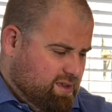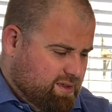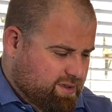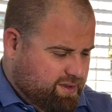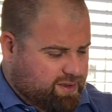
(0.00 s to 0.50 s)

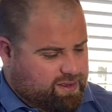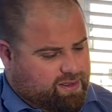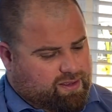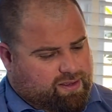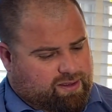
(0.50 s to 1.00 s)

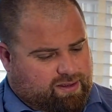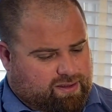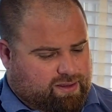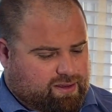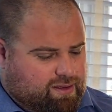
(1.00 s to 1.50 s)

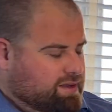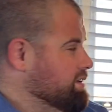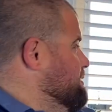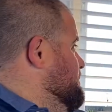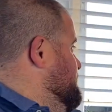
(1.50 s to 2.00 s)
Nothing is said.